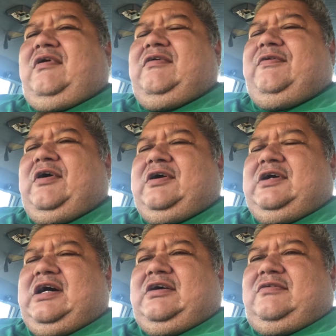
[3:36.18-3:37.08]
Well,
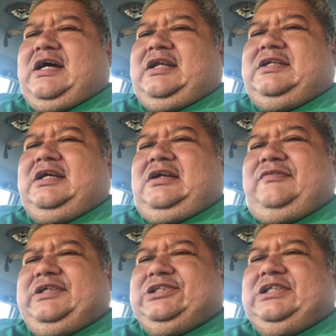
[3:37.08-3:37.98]
for Ryland
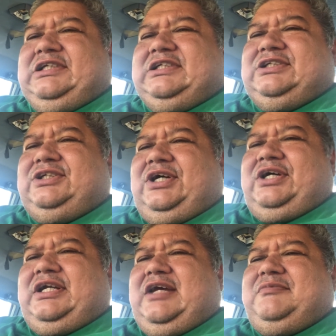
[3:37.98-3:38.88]
Television, this is
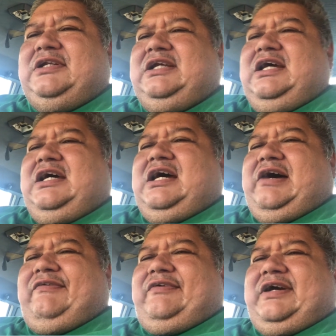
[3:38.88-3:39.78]
John Hampton.
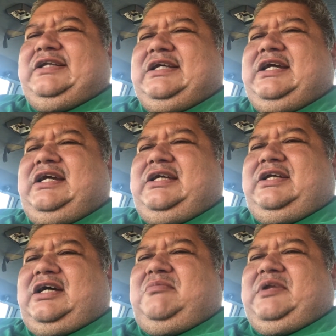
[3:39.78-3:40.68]
Have a great day
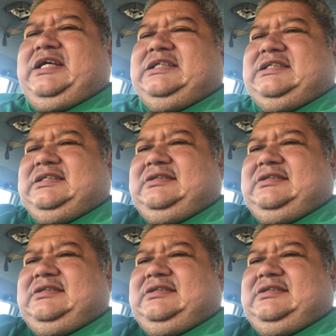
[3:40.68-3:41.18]
and God bless.